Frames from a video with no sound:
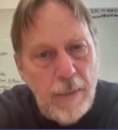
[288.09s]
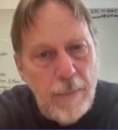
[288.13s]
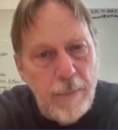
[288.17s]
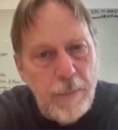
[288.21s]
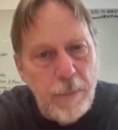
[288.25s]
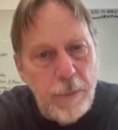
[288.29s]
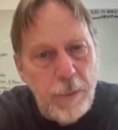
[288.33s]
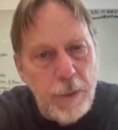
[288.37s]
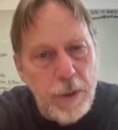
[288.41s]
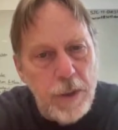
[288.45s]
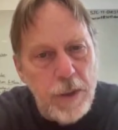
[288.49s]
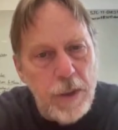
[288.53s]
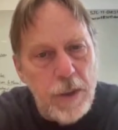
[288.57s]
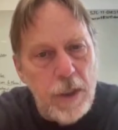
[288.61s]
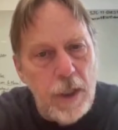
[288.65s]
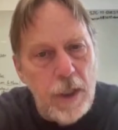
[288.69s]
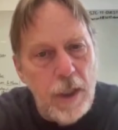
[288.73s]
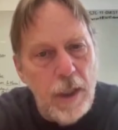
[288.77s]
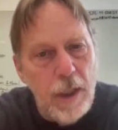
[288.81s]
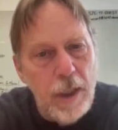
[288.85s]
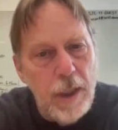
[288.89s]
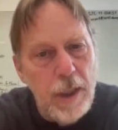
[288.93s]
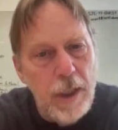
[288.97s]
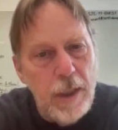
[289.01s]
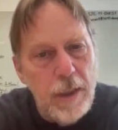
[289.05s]
We
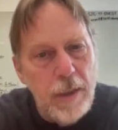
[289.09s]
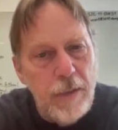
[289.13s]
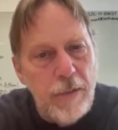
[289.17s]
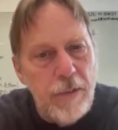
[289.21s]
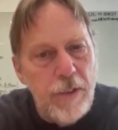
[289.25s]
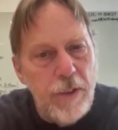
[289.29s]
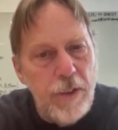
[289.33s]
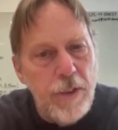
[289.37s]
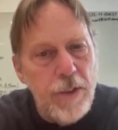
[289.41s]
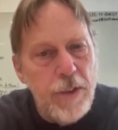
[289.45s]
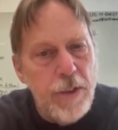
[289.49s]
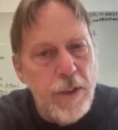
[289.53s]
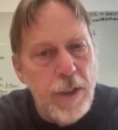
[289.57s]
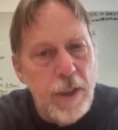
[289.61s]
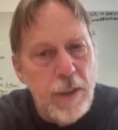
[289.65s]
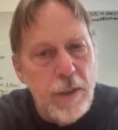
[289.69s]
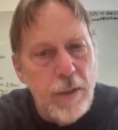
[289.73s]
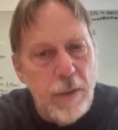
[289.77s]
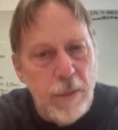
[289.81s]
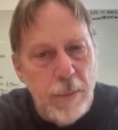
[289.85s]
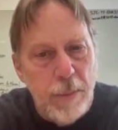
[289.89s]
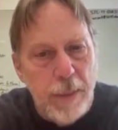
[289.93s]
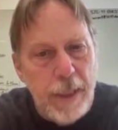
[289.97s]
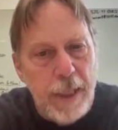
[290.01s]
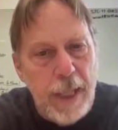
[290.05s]
started the first year
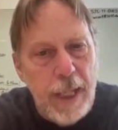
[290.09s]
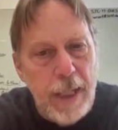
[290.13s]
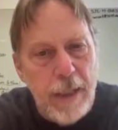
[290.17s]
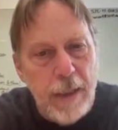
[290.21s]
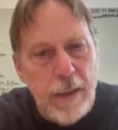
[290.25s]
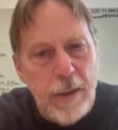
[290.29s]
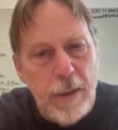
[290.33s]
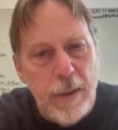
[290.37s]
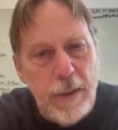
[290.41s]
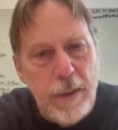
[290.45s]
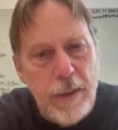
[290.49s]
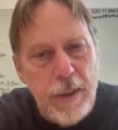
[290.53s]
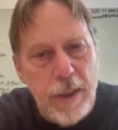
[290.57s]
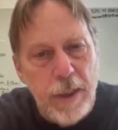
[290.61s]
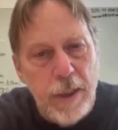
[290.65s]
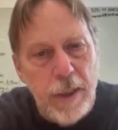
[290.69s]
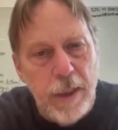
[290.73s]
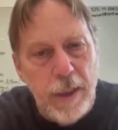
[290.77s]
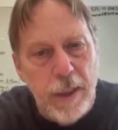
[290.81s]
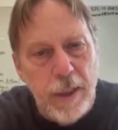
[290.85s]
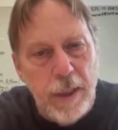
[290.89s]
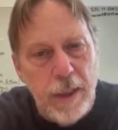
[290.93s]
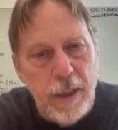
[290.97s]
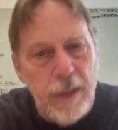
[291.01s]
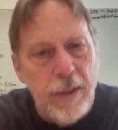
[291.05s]
with mechanical
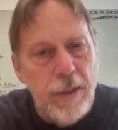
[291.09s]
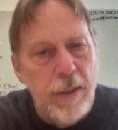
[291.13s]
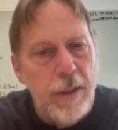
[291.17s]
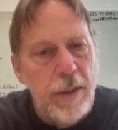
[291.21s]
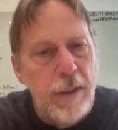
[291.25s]
engineering,